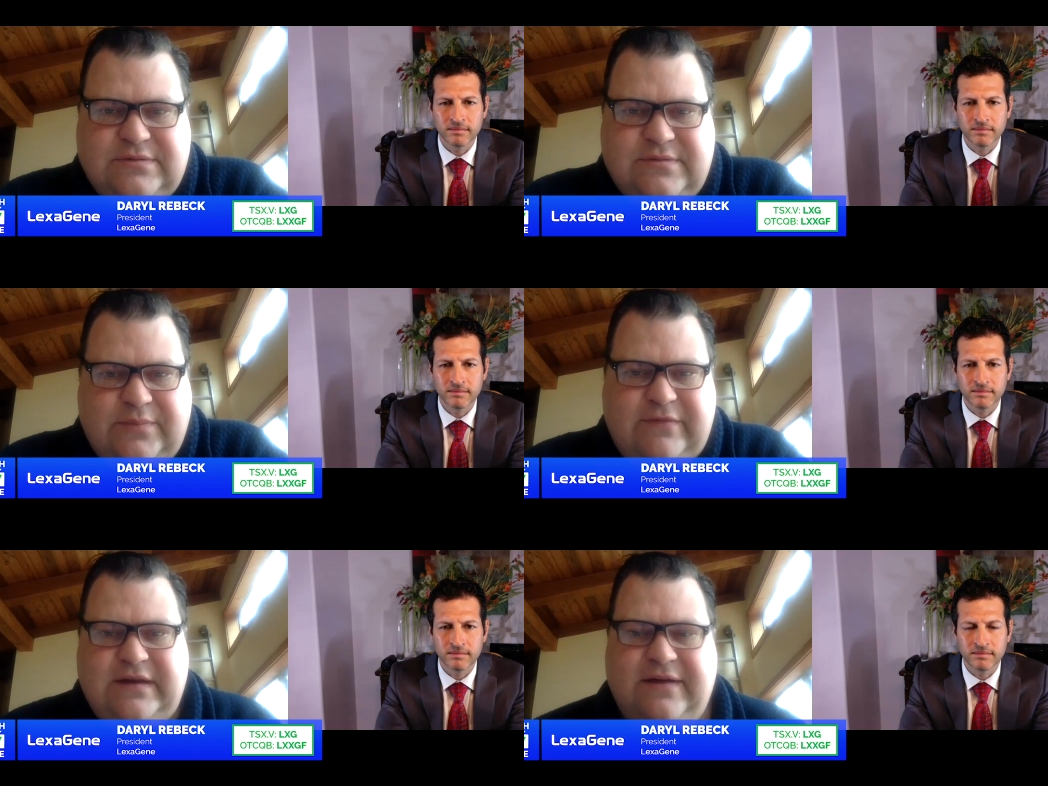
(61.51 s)

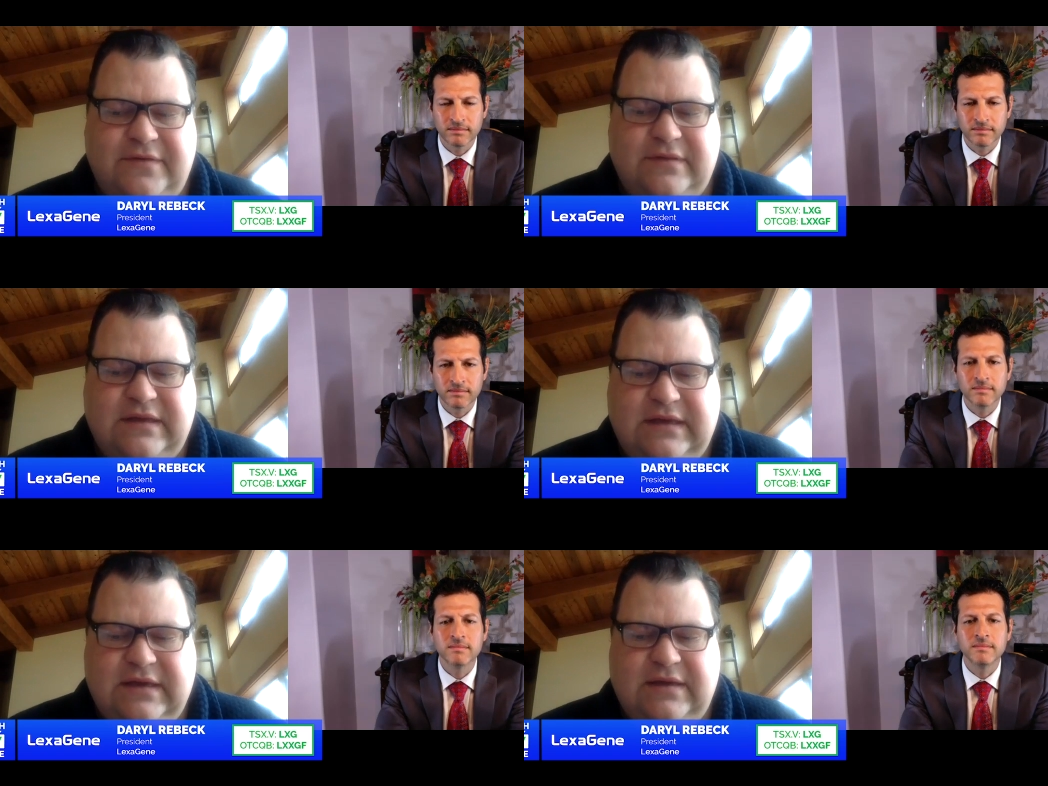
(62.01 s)
Speaker 1: quite
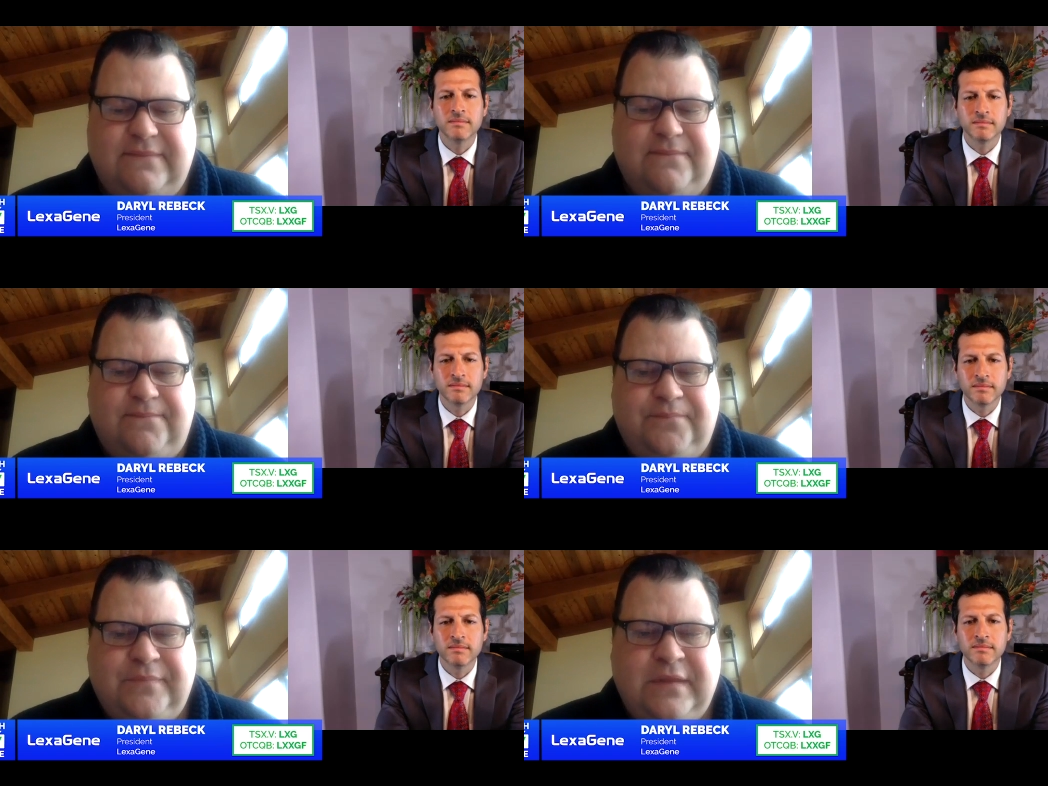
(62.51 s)
prevalent after
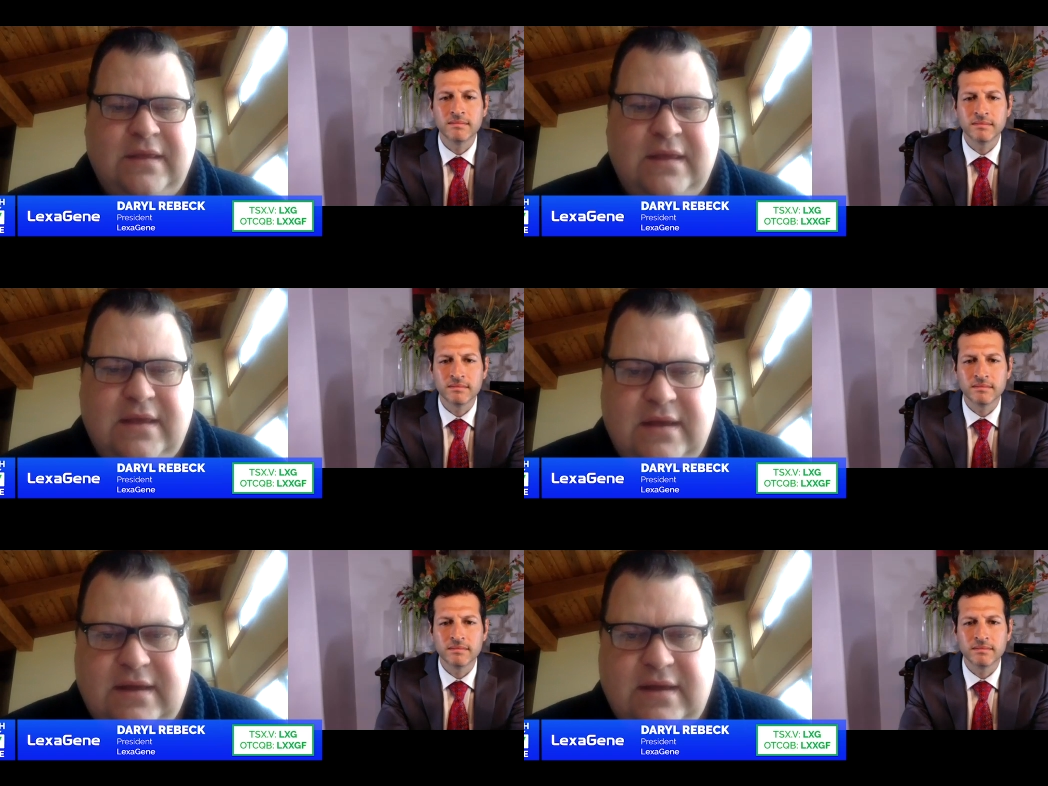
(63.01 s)
the um,
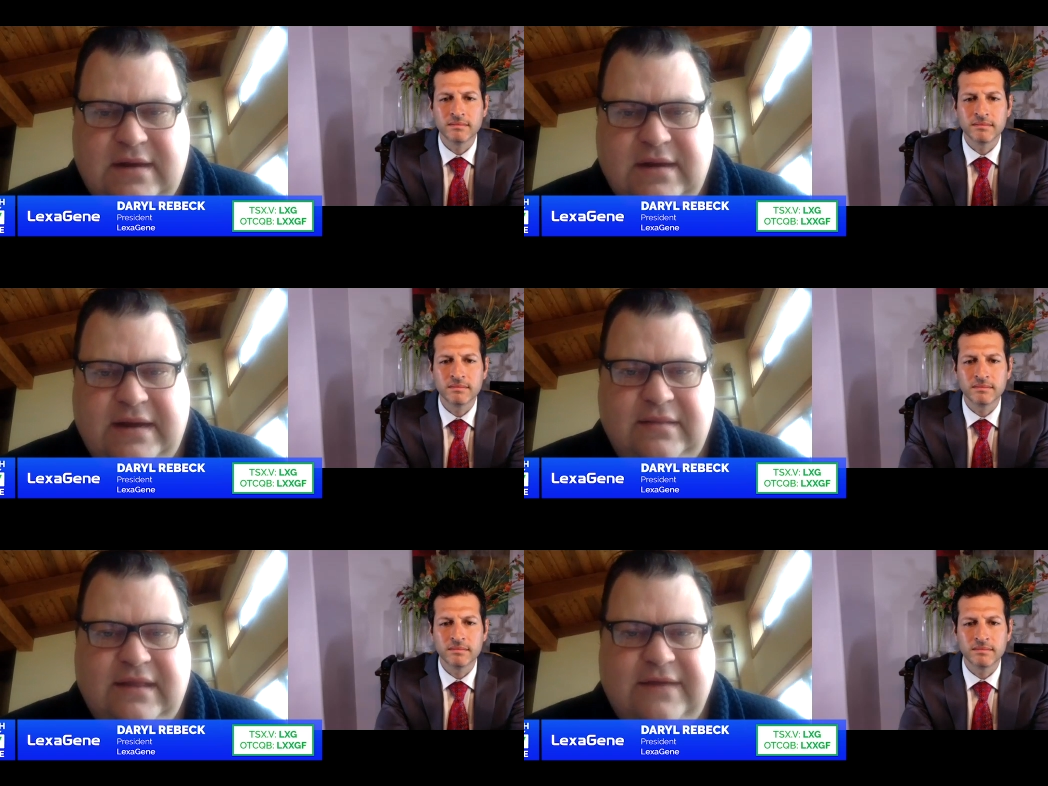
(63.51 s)

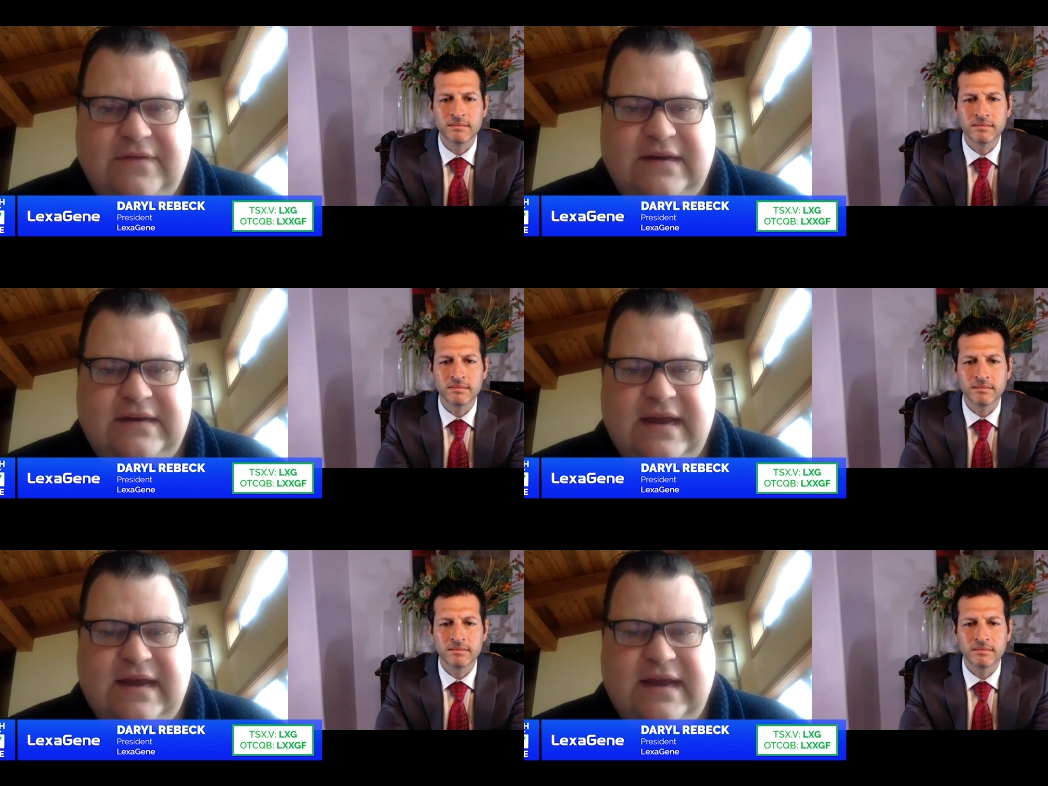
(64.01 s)
Uh, nine eleven